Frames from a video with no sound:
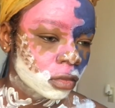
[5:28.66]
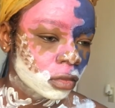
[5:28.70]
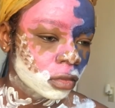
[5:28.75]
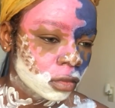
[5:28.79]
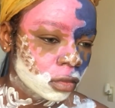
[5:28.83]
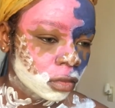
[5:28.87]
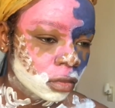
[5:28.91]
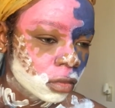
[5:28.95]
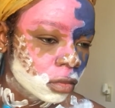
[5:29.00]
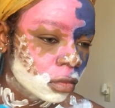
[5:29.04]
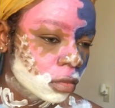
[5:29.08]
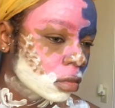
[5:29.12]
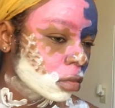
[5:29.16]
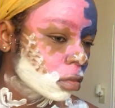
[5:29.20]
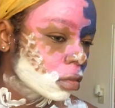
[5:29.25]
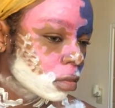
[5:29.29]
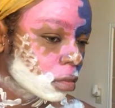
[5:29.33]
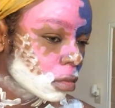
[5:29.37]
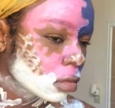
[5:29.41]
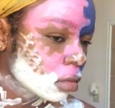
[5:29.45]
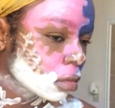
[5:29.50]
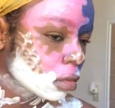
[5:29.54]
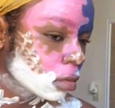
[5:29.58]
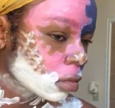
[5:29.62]
yeah,
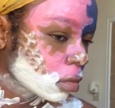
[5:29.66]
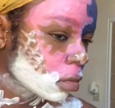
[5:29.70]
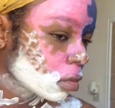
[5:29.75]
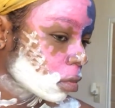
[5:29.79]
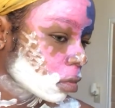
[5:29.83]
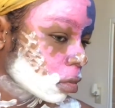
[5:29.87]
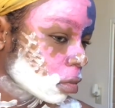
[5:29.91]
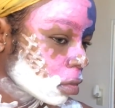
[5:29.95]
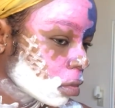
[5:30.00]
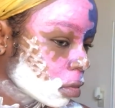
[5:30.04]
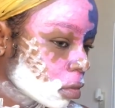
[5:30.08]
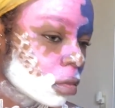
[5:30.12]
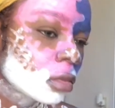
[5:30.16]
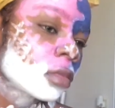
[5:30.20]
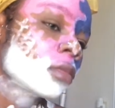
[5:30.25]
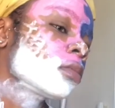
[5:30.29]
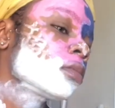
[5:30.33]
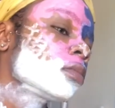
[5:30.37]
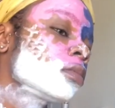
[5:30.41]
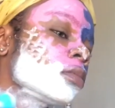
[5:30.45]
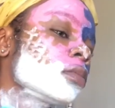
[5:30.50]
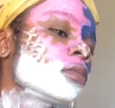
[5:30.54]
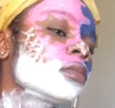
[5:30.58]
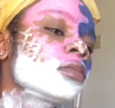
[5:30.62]
I mapped out where I
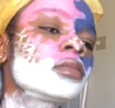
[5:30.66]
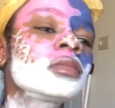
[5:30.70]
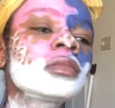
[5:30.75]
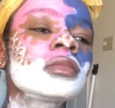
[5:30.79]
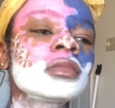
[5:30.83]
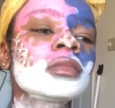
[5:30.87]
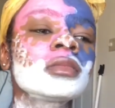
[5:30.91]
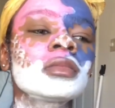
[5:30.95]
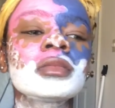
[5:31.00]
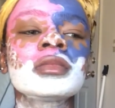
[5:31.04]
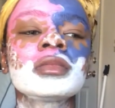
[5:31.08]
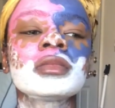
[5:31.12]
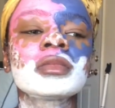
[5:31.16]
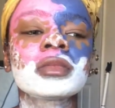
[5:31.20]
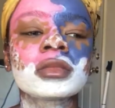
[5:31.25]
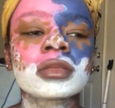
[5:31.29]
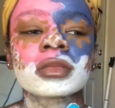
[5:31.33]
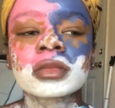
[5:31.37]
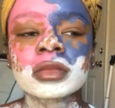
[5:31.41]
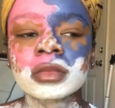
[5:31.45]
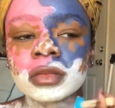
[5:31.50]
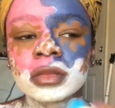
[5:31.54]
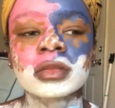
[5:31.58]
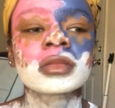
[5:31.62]
wanted it on my
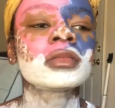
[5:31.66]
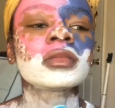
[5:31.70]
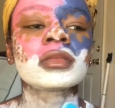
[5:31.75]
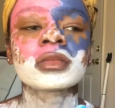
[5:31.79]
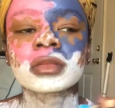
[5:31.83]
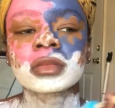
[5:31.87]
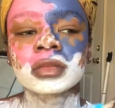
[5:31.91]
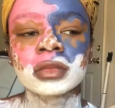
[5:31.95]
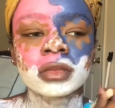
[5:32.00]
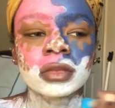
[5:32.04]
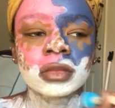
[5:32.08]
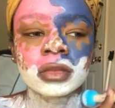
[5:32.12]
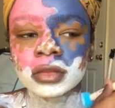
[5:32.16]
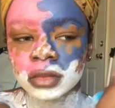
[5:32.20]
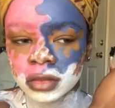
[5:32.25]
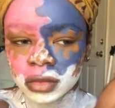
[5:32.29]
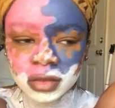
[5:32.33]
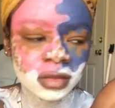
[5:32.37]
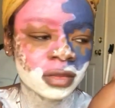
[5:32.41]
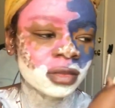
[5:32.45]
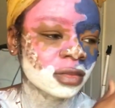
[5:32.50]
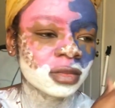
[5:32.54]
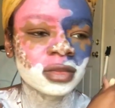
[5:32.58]
shoulders and my neck,